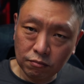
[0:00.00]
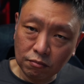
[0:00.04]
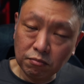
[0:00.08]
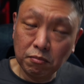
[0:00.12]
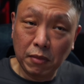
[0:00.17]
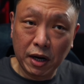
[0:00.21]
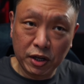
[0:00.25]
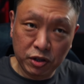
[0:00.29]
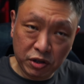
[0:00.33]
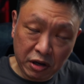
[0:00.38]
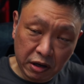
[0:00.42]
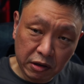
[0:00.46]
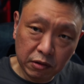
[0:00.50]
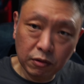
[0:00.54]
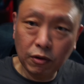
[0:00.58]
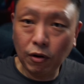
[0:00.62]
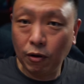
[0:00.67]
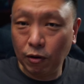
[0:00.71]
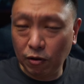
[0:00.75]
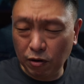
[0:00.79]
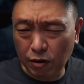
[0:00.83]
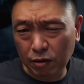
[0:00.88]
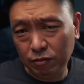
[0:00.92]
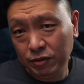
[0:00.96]
my channel
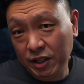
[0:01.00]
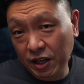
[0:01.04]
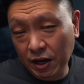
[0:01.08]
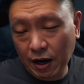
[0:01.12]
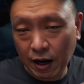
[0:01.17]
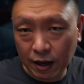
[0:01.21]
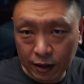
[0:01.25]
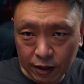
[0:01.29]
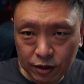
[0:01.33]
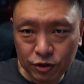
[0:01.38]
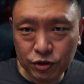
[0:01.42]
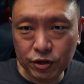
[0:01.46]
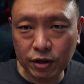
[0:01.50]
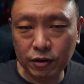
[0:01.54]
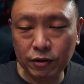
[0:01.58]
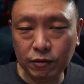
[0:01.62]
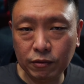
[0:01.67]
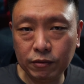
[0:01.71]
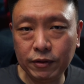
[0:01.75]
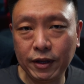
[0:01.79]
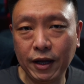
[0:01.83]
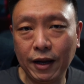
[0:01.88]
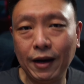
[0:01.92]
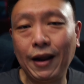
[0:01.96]
or the other
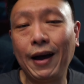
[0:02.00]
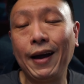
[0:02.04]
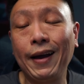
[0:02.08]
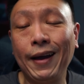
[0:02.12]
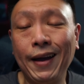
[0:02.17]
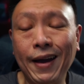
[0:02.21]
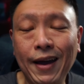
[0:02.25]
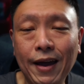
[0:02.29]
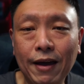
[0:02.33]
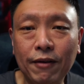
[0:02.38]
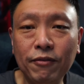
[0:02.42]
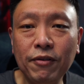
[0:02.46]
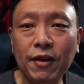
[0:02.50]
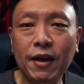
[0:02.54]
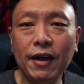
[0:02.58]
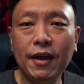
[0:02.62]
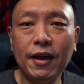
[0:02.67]
channel that I have